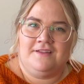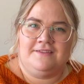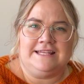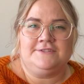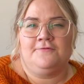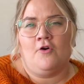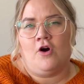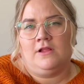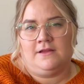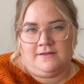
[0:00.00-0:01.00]
this
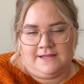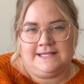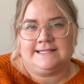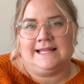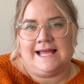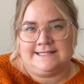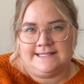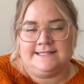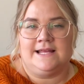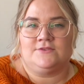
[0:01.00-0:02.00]
fall, these
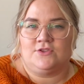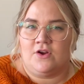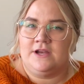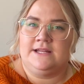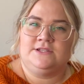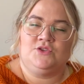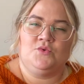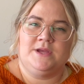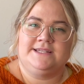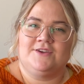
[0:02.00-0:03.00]
classes now started 2
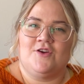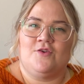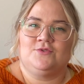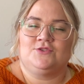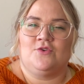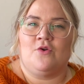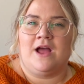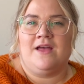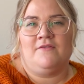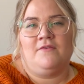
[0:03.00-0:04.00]
weeks ago. So I
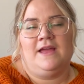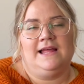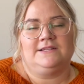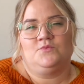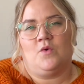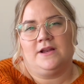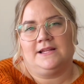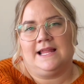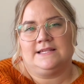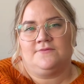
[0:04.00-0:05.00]
have held one
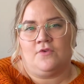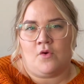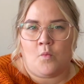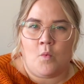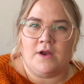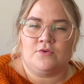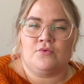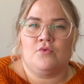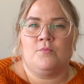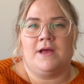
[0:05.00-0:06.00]
class for one
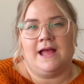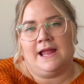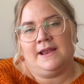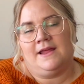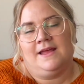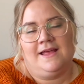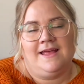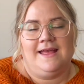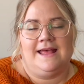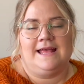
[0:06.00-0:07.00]
group and
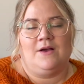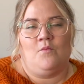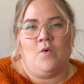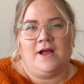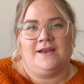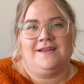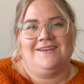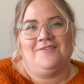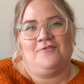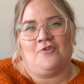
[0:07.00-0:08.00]
one
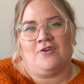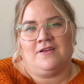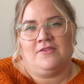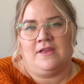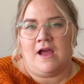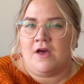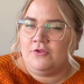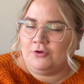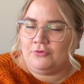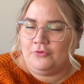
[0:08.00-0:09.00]
for the
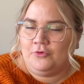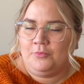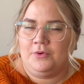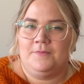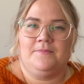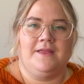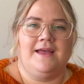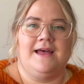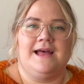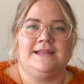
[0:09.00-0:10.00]
other group.
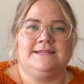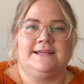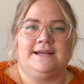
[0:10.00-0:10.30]
And